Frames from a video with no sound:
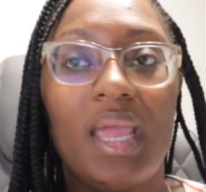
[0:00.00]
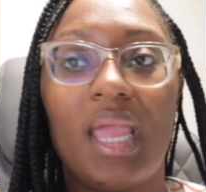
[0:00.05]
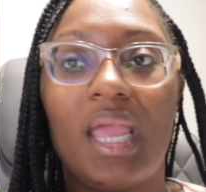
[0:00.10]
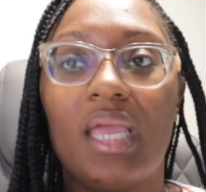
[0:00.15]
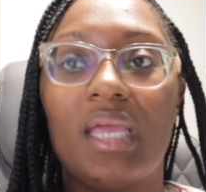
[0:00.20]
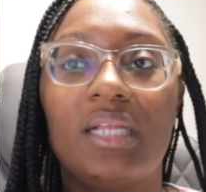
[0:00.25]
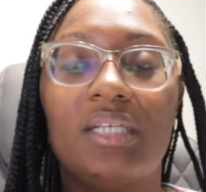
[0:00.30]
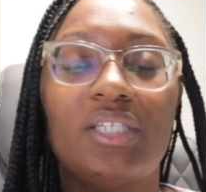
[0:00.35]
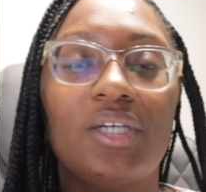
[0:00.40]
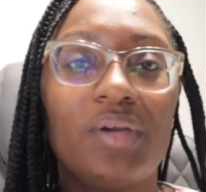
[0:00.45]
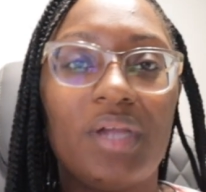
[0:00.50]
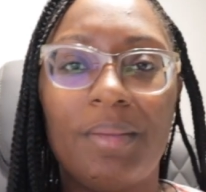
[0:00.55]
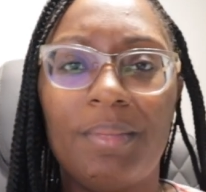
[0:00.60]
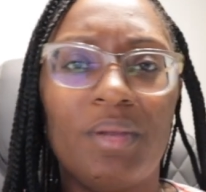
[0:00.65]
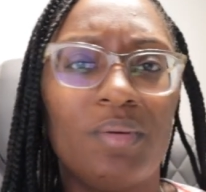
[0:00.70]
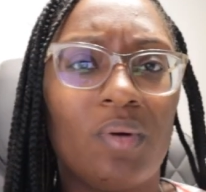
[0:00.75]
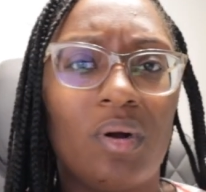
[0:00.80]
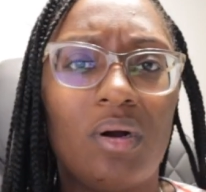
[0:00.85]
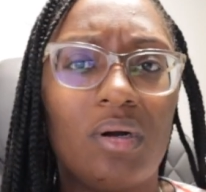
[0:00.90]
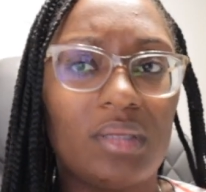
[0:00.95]
And don't get me
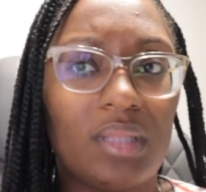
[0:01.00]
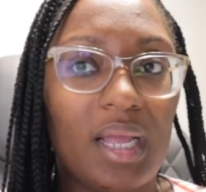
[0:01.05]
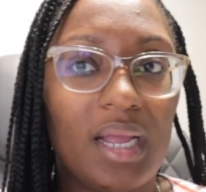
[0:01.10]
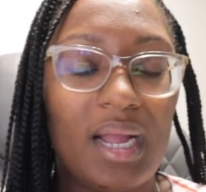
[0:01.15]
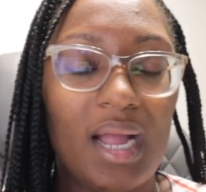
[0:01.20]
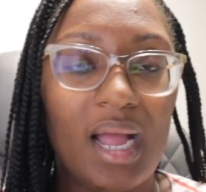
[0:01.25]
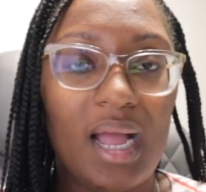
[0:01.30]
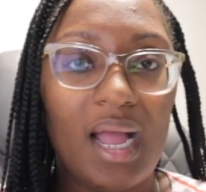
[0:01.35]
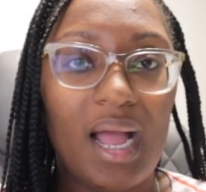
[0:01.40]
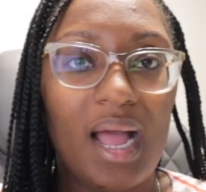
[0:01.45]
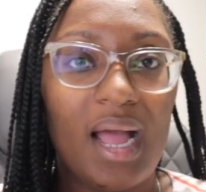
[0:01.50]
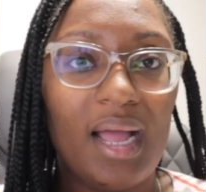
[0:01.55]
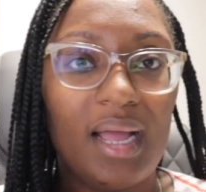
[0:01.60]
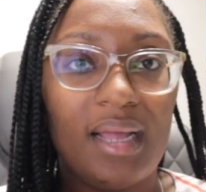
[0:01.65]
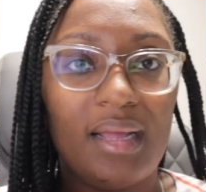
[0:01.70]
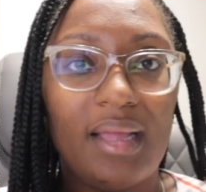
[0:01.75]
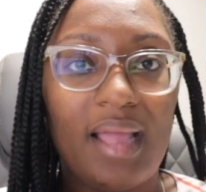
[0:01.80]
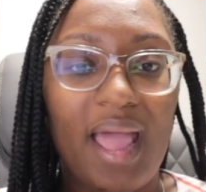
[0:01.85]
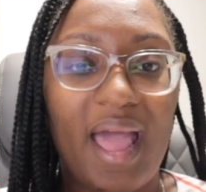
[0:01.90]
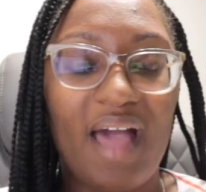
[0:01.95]
wrong, like
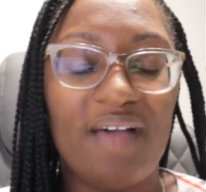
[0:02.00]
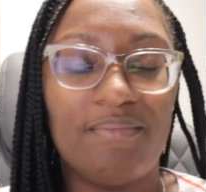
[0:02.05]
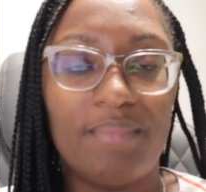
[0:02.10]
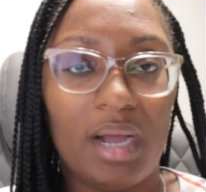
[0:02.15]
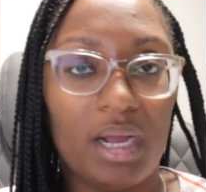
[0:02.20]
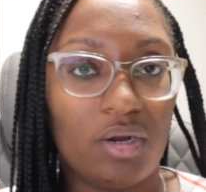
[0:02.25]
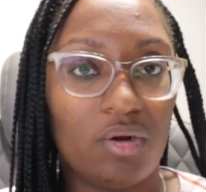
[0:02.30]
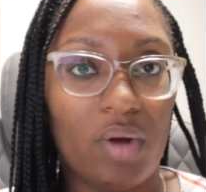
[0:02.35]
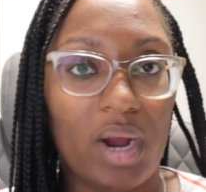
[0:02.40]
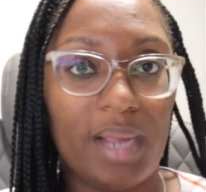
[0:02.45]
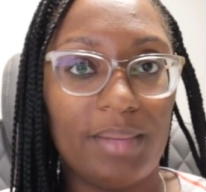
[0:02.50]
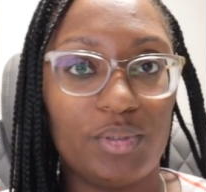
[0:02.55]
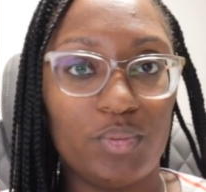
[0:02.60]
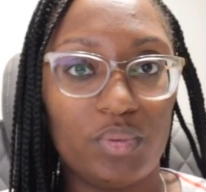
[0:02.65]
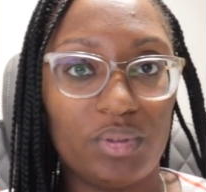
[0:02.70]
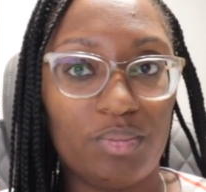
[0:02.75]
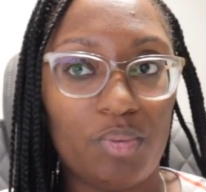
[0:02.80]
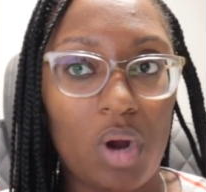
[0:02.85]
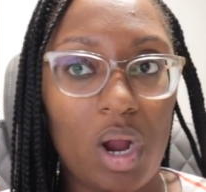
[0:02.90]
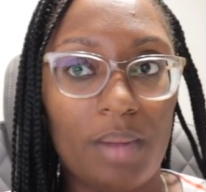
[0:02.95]
I have my gripes
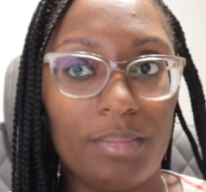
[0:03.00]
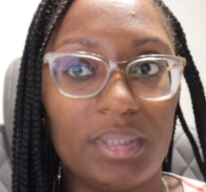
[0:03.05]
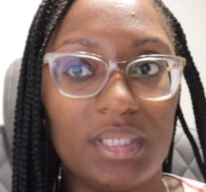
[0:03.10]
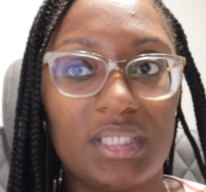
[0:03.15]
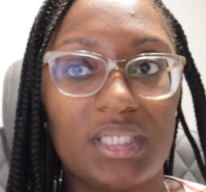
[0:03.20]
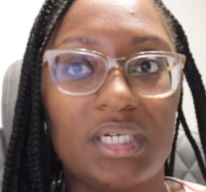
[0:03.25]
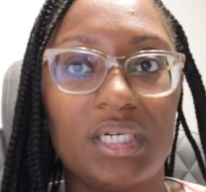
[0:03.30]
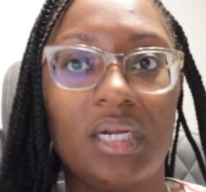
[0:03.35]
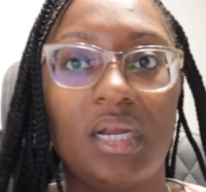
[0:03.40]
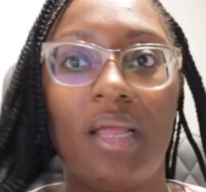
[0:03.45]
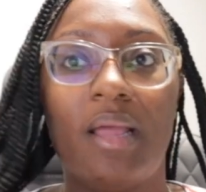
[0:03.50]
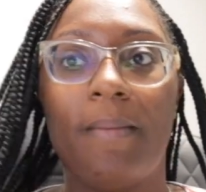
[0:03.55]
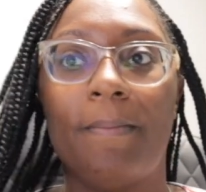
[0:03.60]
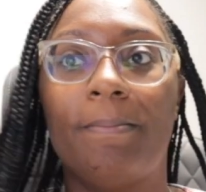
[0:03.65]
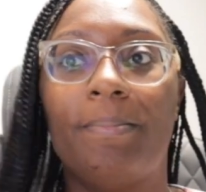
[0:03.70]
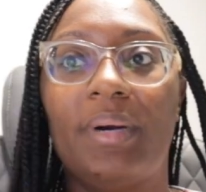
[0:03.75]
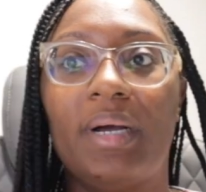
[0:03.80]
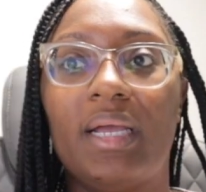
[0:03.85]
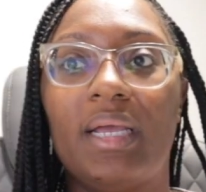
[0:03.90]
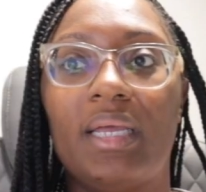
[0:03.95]
with Primelister,
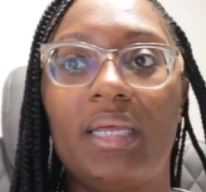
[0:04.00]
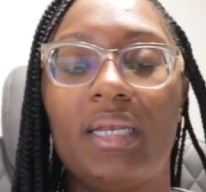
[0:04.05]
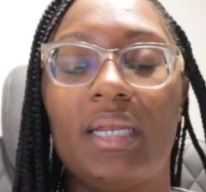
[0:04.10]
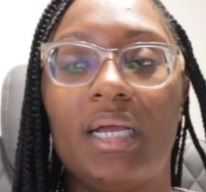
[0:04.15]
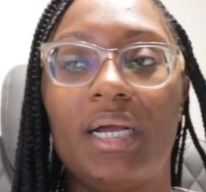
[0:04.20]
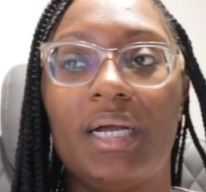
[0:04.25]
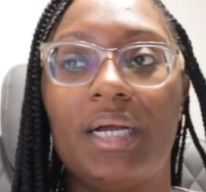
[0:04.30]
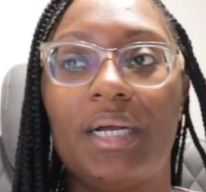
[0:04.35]
but